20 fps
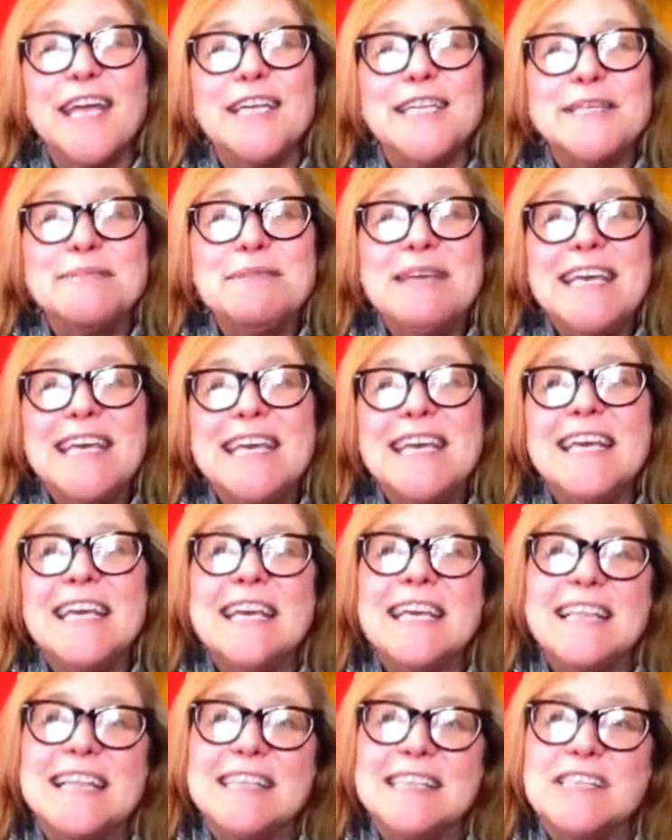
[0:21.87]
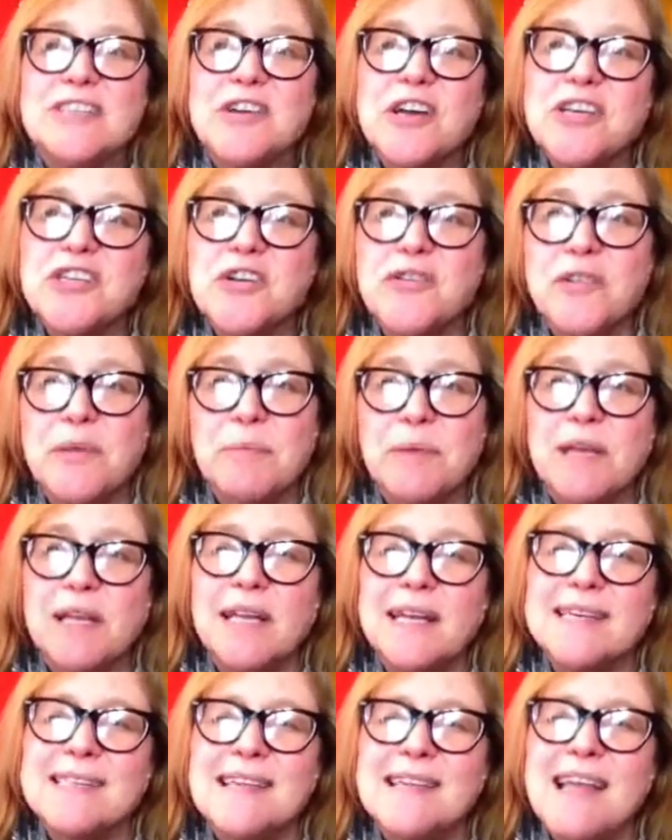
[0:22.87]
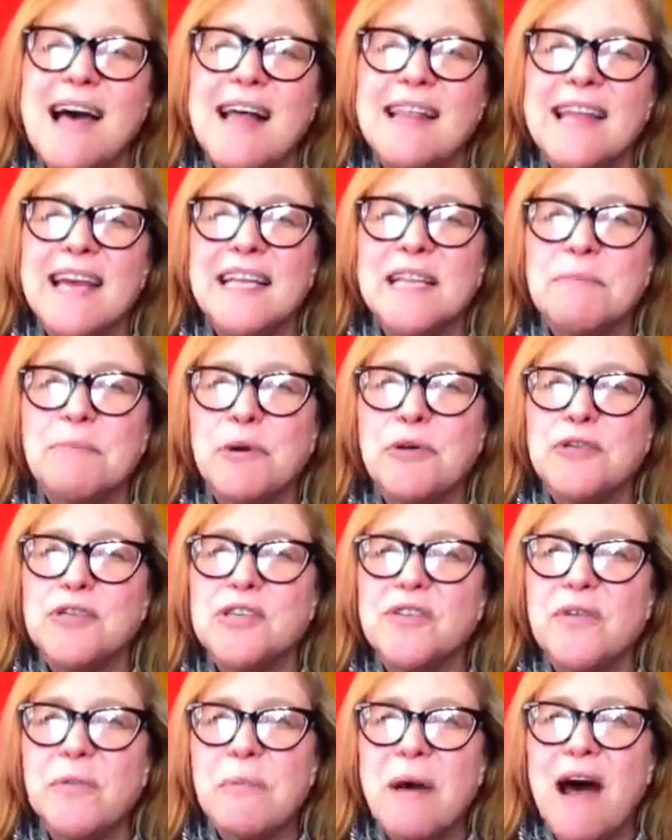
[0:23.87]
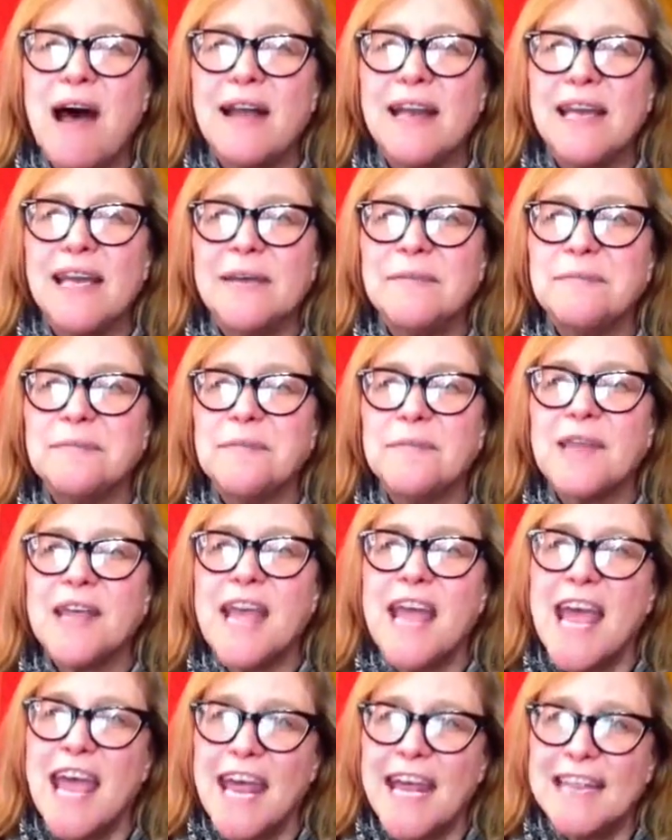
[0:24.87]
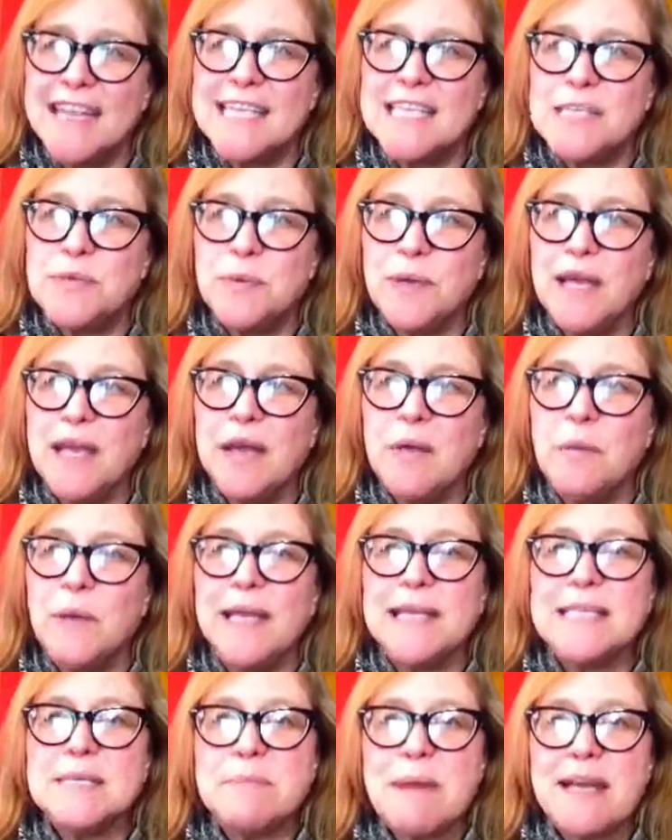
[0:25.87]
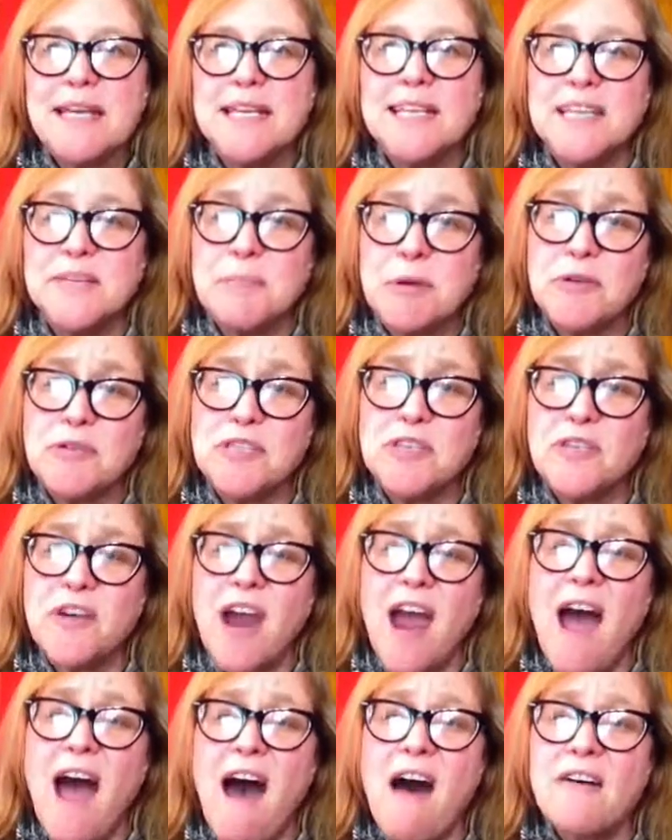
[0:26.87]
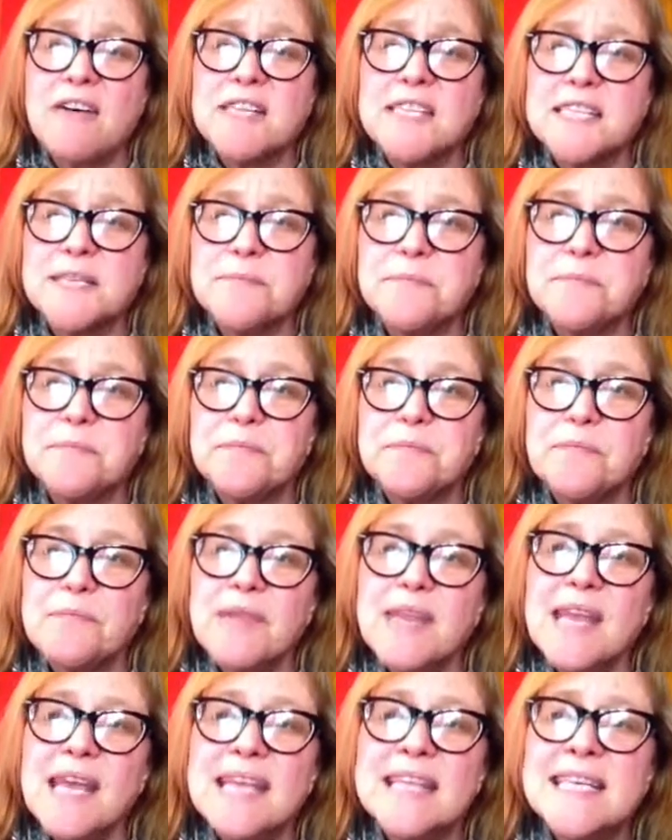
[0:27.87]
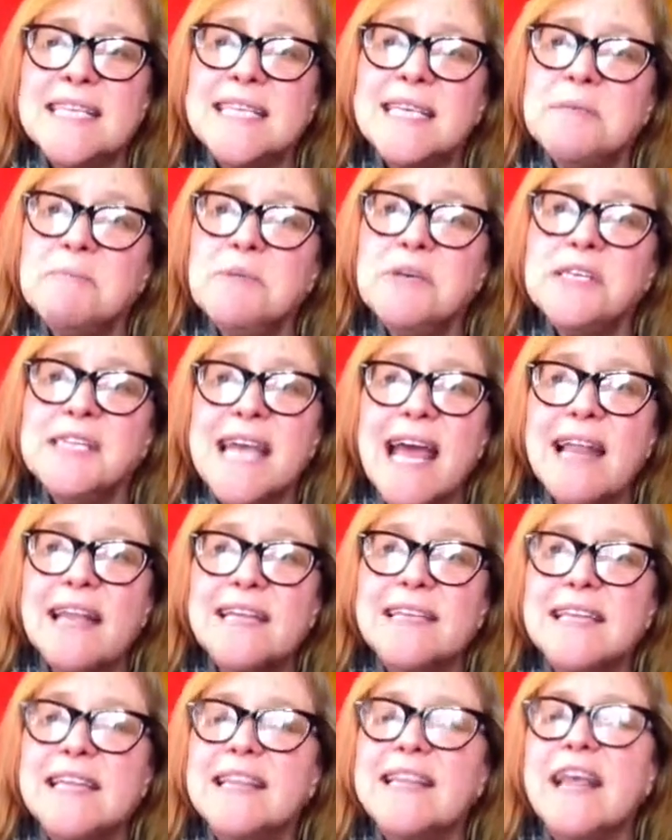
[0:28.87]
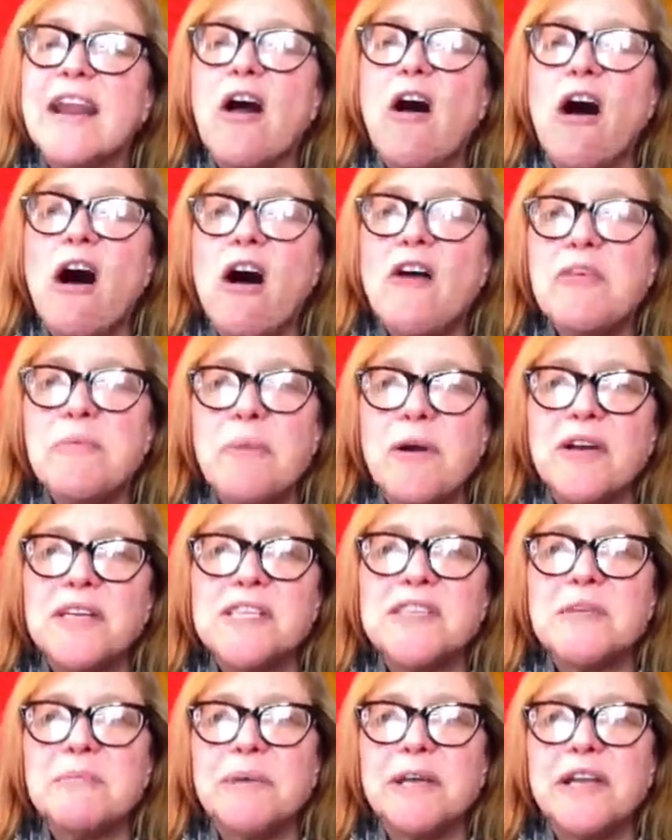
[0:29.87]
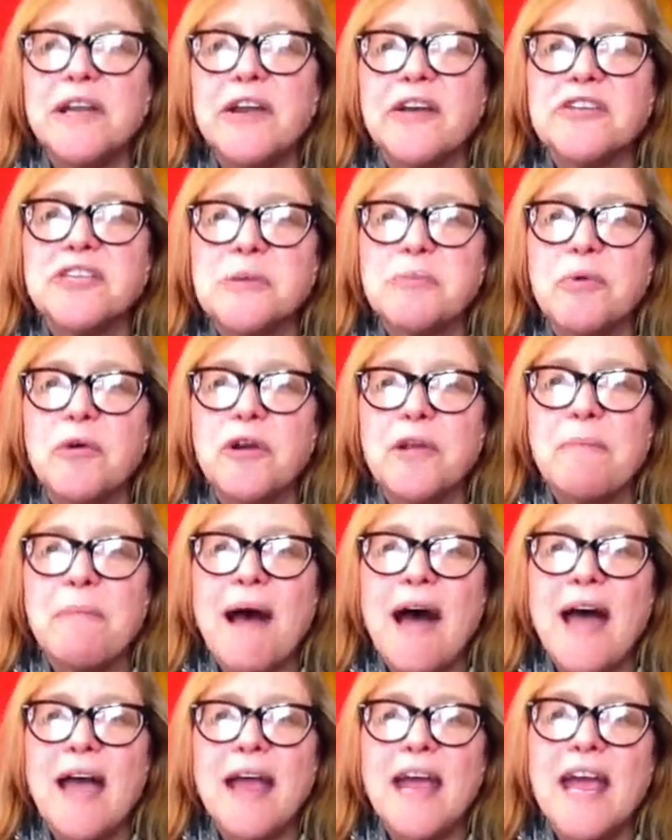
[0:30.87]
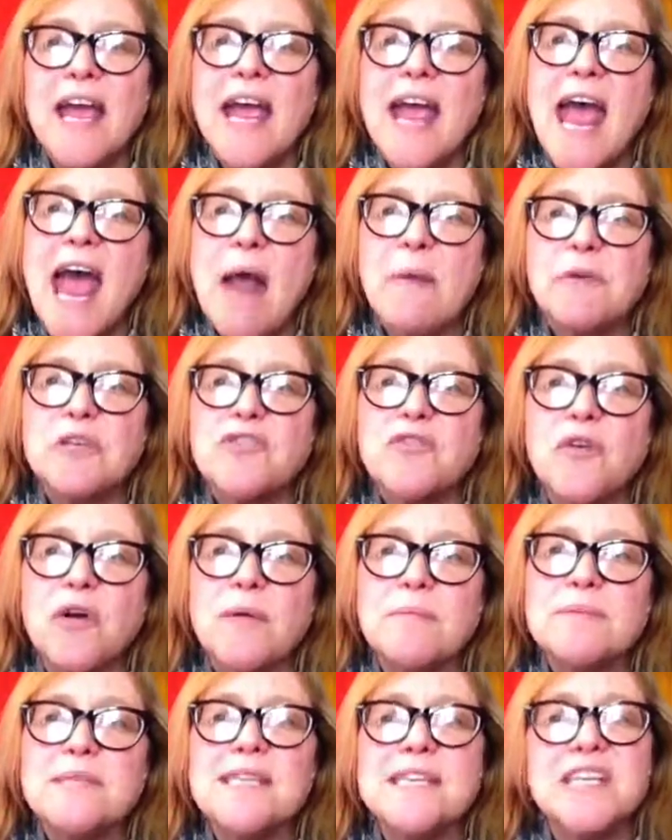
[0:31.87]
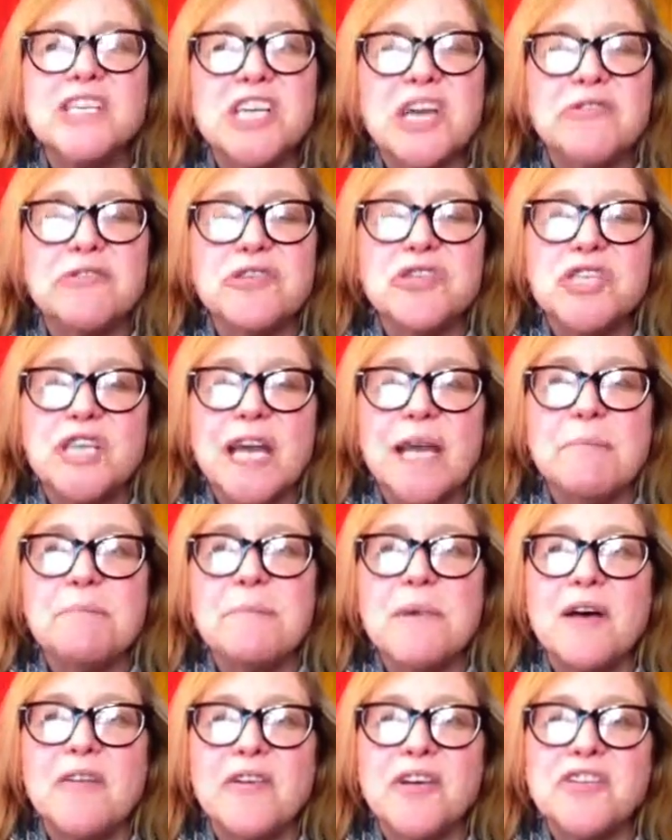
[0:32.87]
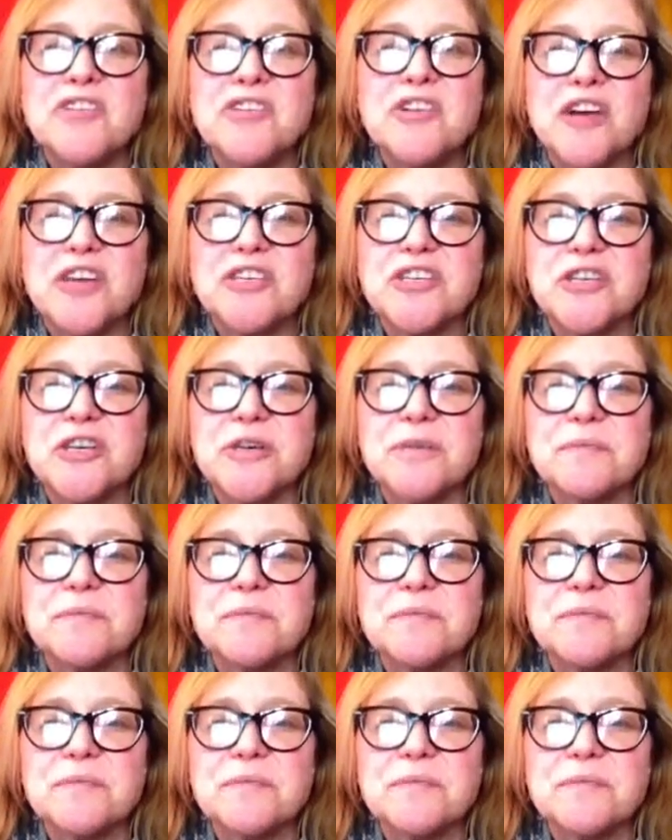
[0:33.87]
To me, the structure of the building is a lot like the bones of a body. This week, we inspected the bones of our house, the timber skeleton that all the parts of the building are supported by and which forms the general shape of our structure.